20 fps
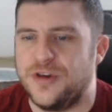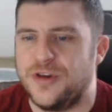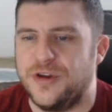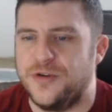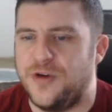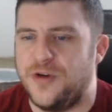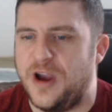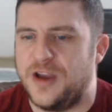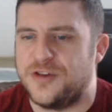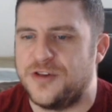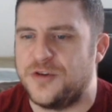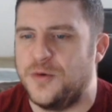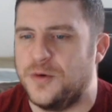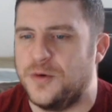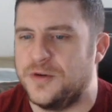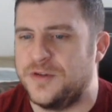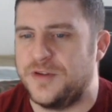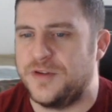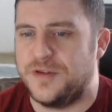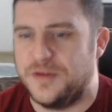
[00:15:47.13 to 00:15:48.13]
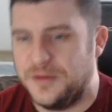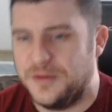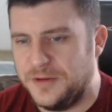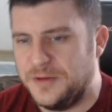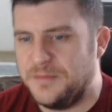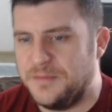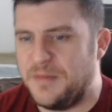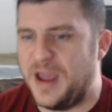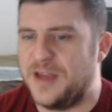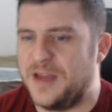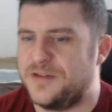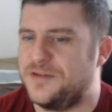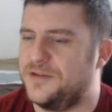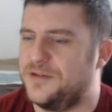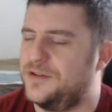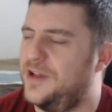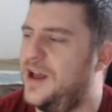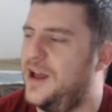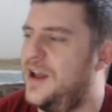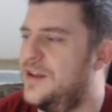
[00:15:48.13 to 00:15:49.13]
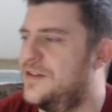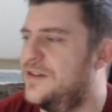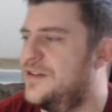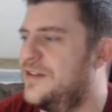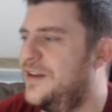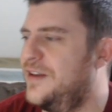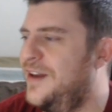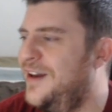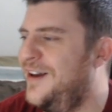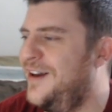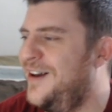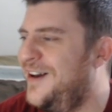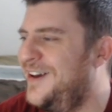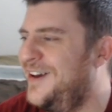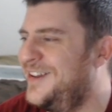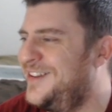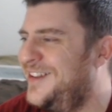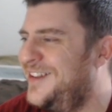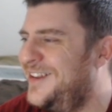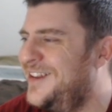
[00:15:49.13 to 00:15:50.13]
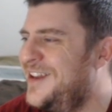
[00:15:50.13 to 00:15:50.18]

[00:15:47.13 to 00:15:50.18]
in Crash Course Masterclass on